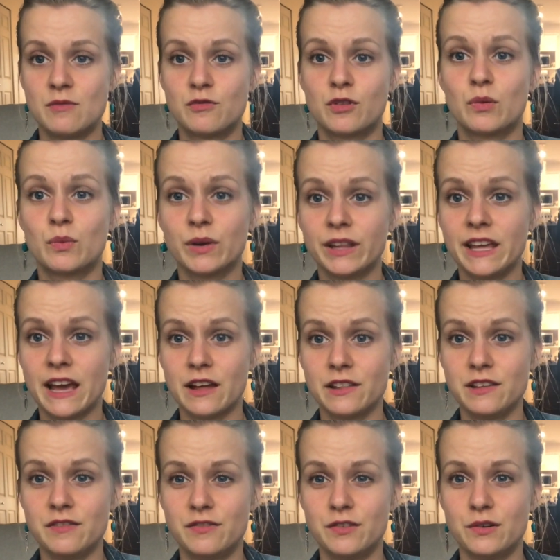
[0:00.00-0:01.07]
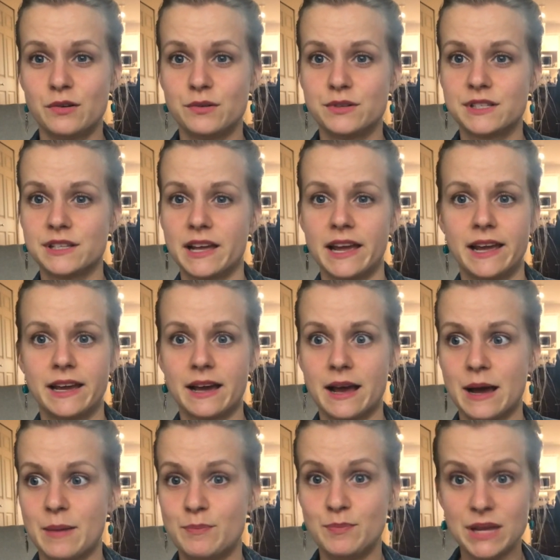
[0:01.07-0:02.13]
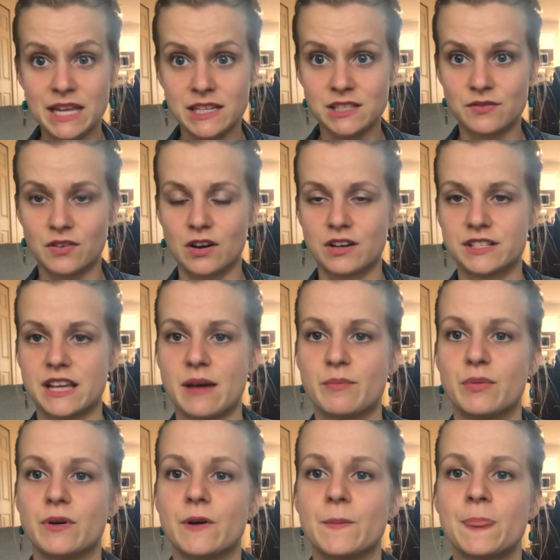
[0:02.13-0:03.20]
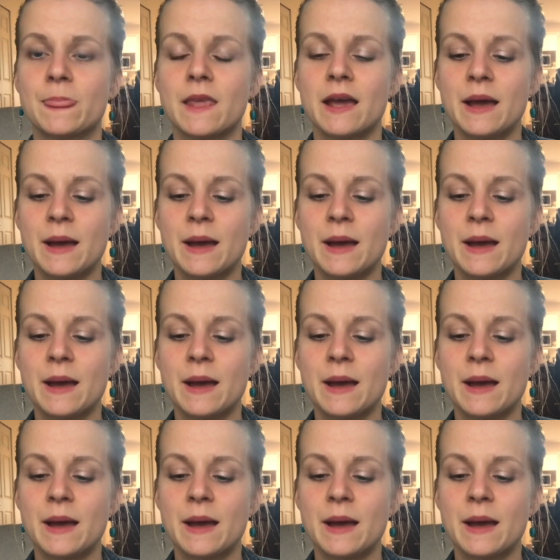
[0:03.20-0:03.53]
for really healthy foods like beans, for example.